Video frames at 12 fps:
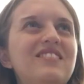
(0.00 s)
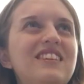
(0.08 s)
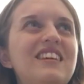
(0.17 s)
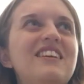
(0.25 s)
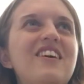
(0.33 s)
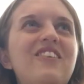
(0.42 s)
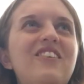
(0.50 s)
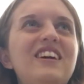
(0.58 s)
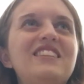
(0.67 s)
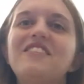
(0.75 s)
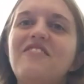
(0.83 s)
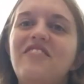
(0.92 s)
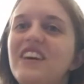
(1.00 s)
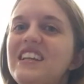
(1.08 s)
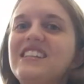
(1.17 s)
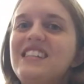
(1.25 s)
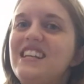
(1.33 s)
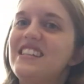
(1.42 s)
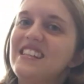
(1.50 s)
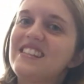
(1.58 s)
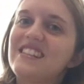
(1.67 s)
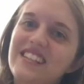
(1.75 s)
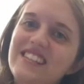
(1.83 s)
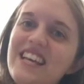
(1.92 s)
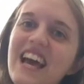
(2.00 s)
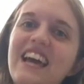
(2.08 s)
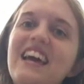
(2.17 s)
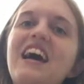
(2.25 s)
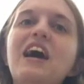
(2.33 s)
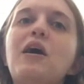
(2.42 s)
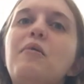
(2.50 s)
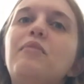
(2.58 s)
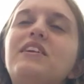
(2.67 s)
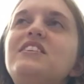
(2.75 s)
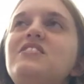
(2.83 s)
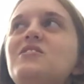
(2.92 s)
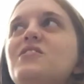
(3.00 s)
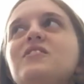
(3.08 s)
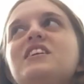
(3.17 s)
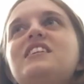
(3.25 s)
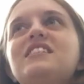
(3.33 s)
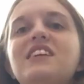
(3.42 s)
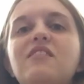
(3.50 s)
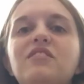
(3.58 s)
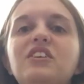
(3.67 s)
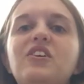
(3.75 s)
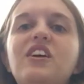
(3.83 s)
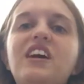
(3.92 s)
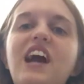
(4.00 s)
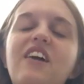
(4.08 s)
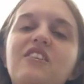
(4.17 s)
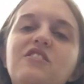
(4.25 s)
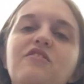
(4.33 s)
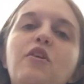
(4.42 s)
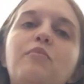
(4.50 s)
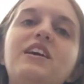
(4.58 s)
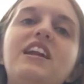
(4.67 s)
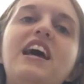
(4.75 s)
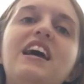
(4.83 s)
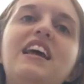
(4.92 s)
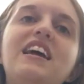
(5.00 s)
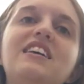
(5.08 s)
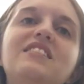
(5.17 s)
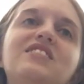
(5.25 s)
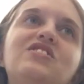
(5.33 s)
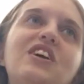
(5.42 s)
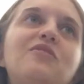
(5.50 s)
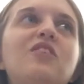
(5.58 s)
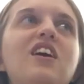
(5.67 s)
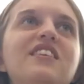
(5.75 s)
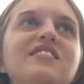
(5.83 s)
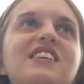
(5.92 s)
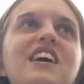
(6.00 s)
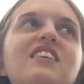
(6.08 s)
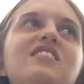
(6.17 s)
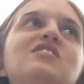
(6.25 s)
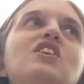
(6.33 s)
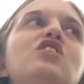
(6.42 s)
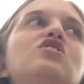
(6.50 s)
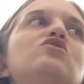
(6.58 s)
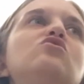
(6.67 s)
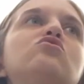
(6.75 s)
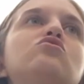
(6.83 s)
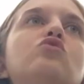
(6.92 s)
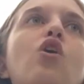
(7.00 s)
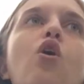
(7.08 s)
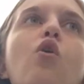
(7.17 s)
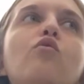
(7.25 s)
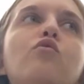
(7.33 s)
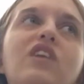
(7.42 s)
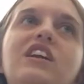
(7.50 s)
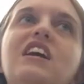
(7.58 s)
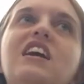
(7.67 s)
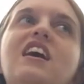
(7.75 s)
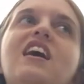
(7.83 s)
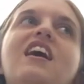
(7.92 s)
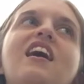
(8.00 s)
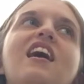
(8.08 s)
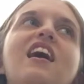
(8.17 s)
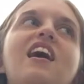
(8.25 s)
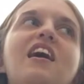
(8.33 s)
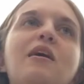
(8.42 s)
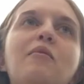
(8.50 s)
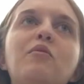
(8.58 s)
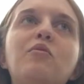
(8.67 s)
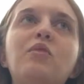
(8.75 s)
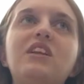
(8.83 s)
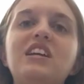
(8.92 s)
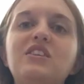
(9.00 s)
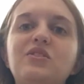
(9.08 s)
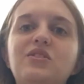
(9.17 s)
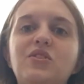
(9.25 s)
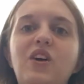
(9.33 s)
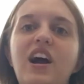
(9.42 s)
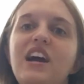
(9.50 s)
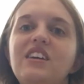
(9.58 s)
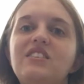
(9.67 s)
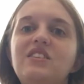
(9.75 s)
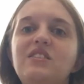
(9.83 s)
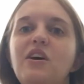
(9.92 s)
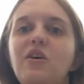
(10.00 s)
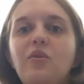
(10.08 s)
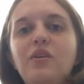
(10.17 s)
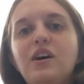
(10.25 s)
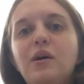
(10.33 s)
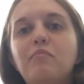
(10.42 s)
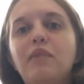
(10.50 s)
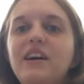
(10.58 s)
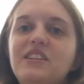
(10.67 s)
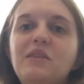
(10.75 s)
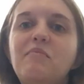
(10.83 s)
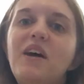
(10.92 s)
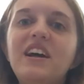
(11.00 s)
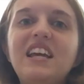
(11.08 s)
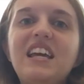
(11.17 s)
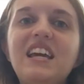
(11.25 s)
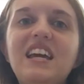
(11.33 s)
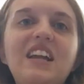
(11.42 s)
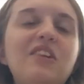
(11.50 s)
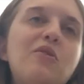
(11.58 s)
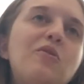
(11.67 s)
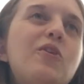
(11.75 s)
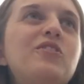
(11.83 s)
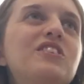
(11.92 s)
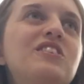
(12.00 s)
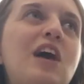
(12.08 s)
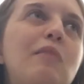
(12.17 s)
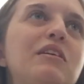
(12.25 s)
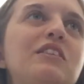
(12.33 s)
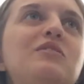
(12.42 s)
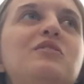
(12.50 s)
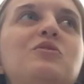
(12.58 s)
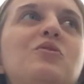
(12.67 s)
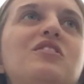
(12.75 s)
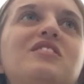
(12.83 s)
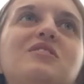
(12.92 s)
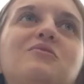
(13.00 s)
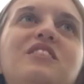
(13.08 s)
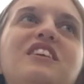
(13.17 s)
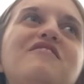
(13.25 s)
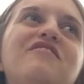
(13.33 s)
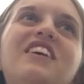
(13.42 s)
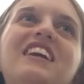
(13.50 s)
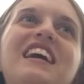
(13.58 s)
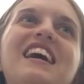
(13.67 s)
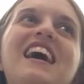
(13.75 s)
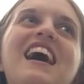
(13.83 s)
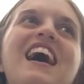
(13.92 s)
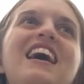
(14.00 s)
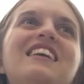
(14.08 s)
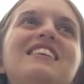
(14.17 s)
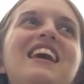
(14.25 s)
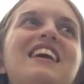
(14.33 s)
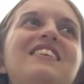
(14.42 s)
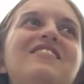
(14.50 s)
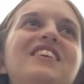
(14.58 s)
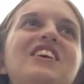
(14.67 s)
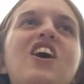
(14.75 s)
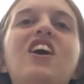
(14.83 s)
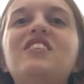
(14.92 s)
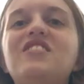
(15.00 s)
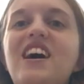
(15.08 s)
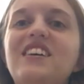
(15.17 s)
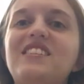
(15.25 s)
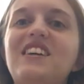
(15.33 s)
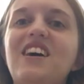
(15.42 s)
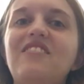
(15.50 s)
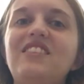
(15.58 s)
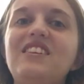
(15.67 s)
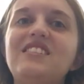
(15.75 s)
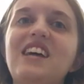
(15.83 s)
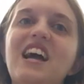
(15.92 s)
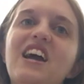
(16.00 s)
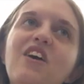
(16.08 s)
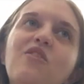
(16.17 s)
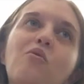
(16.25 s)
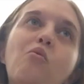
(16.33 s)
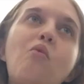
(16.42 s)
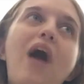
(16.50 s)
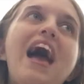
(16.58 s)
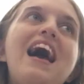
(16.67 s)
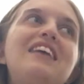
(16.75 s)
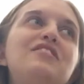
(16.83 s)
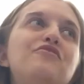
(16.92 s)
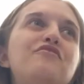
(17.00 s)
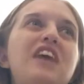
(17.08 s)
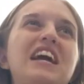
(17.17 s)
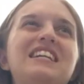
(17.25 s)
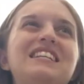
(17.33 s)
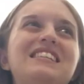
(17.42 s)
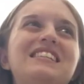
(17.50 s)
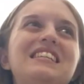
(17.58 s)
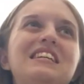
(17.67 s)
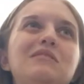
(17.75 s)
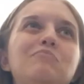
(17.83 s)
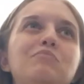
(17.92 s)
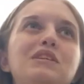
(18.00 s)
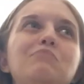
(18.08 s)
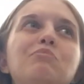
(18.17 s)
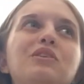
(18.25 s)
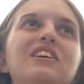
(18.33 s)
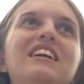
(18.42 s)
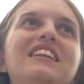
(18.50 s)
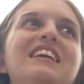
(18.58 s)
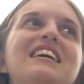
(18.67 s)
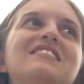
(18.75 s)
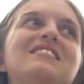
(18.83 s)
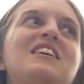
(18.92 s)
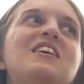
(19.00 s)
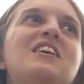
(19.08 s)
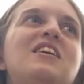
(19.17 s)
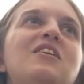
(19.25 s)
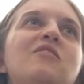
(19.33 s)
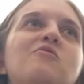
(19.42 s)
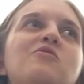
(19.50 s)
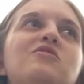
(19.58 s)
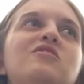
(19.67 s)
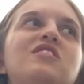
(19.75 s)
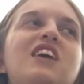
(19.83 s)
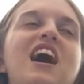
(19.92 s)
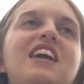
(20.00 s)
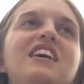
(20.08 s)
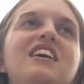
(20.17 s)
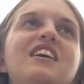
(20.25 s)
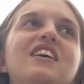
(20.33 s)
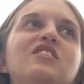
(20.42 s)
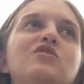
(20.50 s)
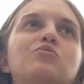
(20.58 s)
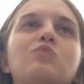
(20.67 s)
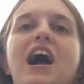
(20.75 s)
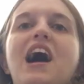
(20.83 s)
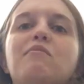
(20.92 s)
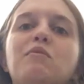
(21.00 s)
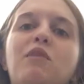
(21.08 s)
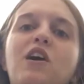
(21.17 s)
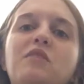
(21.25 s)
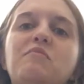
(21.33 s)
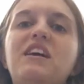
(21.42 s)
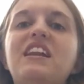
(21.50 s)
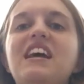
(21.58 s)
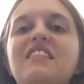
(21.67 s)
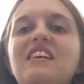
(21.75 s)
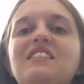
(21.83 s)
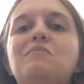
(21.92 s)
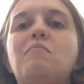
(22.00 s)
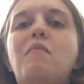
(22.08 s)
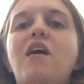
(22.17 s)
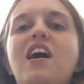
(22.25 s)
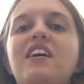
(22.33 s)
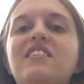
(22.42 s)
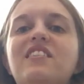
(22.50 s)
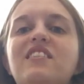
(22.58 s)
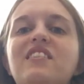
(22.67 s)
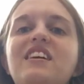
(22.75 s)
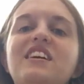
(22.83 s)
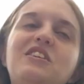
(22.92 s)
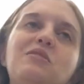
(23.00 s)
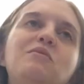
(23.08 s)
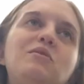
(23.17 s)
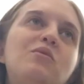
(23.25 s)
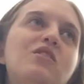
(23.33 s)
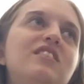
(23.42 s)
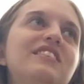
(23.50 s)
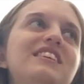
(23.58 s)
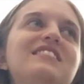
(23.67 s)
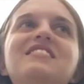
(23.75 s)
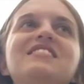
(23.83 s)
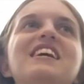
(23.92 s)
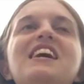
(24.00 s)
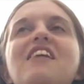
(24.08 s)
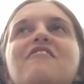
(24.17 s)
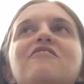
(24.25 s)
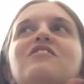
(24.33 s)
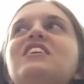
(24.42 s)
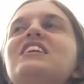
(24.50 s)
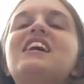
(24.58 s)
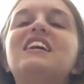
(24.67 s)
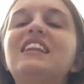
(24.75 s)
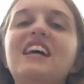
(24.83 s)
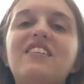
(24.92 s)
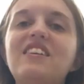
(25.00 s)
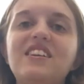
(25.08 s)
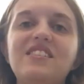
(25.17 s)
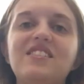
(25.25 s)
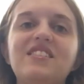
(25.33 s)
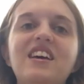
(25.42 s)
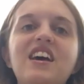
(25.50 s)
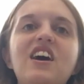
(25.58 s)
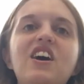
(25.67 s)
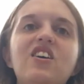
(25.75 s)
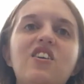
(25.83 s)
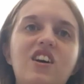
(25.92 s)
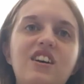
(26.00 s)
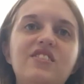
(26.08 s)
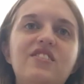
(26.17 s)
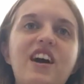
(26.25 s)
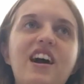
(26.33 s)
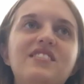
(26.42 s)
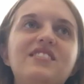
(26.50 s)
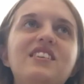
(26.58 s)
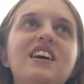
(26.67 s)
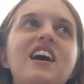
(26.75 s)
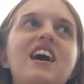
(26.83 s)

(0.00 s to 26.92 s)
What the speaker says: You know, it's a funny sentence to say, but it's true. He does have really great character development, and his general Alciel is so funny when he's trying to, you know, budget money and go grocery shopping and do the chores. It's really funny, kind of the contrast of these, like, grand fantasy people in this kind of drab apartment in this modern human world. It's just, like, a really hilarious contrast.